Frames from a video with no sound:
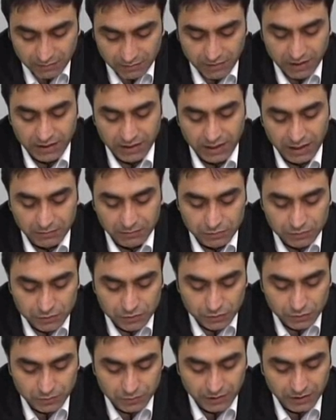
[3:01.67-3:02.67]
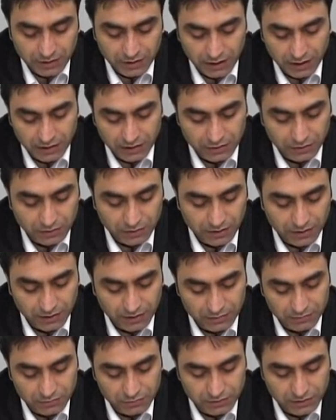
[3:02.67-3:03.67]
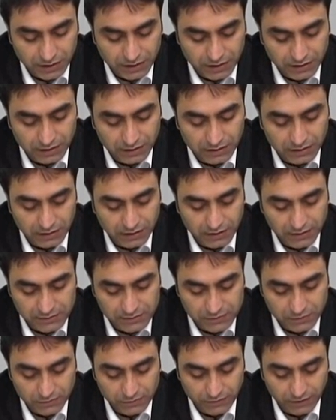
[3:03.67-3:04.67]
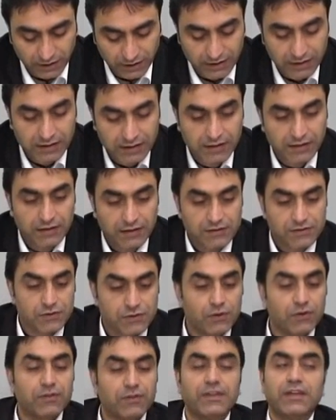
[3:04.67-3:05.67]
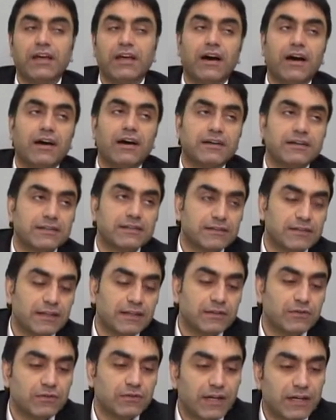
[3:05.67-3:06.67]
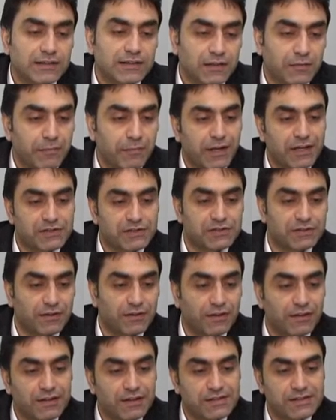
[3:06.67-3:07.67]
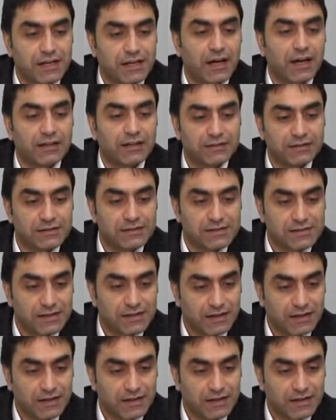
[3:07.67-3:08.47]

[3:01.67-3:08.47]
So they do not imagine these idols as rivals to Allah.